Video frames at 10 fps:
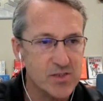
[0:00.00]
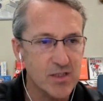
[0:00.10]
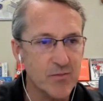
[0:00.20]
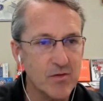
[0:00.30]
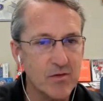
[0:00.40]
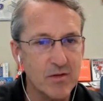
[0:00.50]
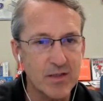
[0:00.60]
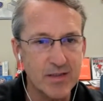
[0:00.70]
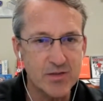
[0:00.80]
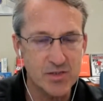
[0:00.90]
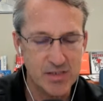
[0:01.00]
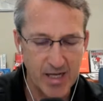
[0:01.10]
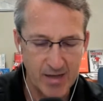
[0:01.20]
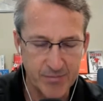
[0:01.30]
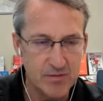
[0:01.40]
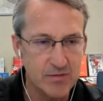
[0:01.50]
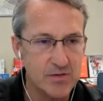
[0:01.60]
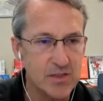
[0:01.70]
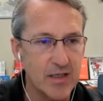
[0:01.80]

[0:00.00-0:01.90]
summer, it just happens.